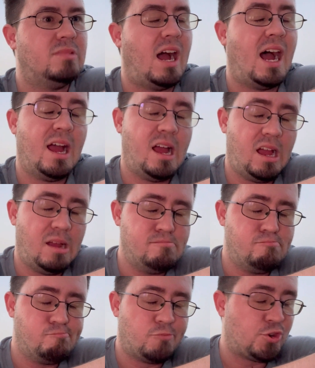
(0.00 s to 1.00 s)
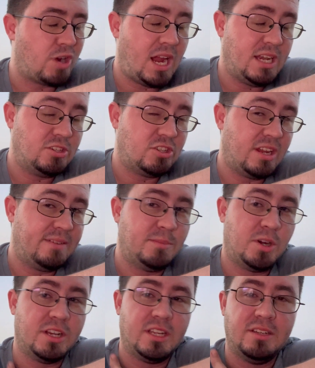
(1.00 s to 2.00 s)
I'm trying to save
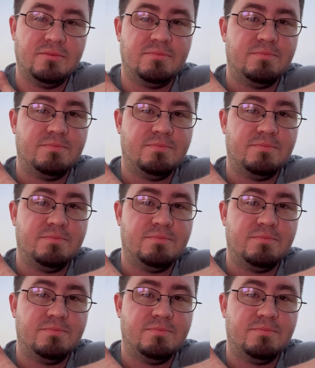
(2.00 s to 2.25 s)
money